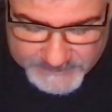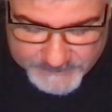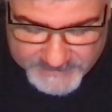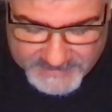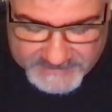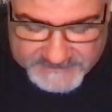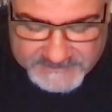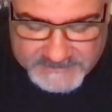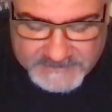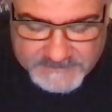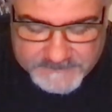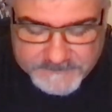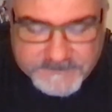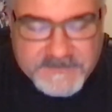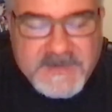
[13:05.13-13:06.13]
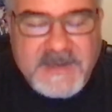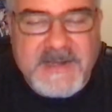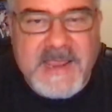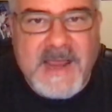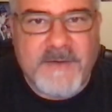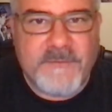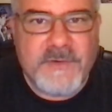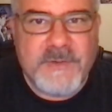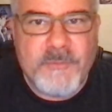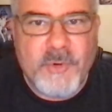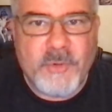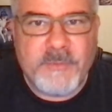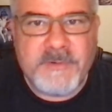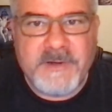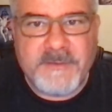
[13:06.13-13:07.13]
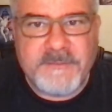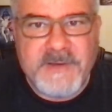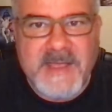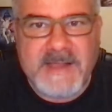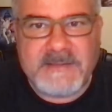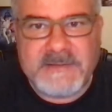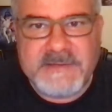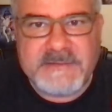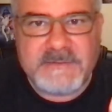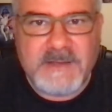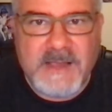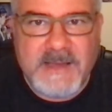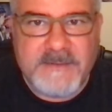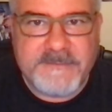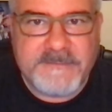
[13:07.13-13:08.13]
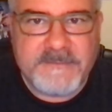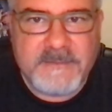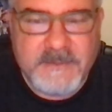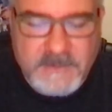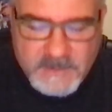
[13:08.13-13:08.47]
amazing. And every moment of Natalie's life